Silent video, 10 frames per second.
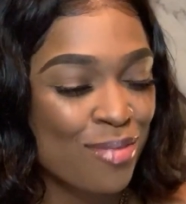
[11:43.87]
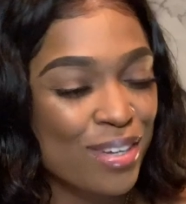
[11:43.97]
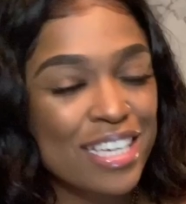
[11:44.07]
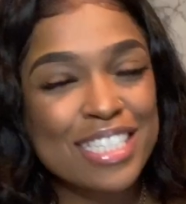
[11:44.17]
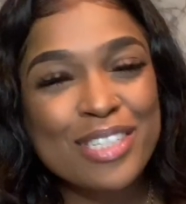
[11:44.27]

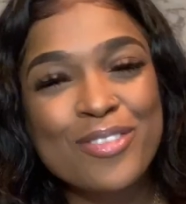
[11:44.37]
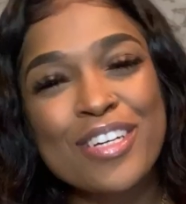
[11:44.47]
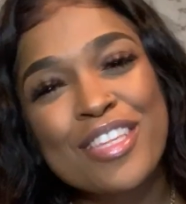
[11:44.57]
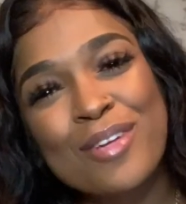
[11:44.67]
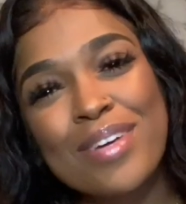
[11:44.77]
But is it
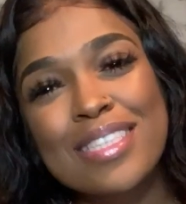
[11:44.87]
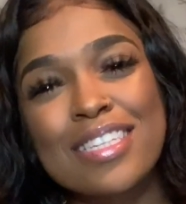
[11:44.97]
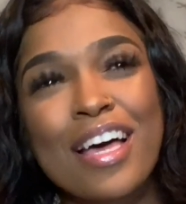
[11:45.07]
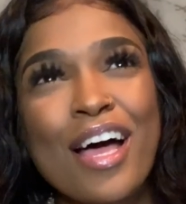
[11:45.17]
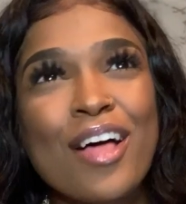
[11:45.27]
worth your
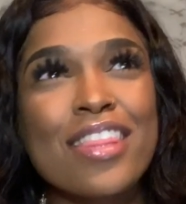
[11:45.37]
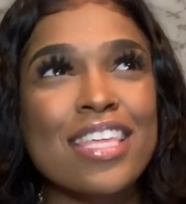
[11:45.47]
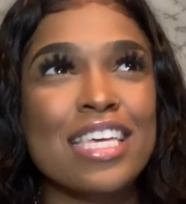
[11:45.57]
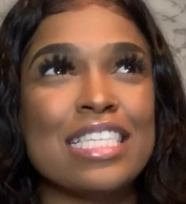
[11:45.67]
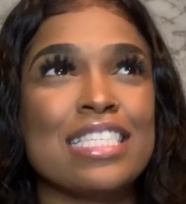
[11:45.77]
mental health?
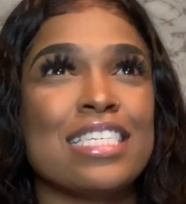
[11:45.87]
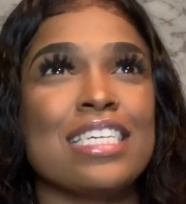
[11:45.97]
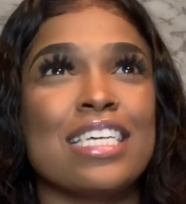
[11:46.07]
Is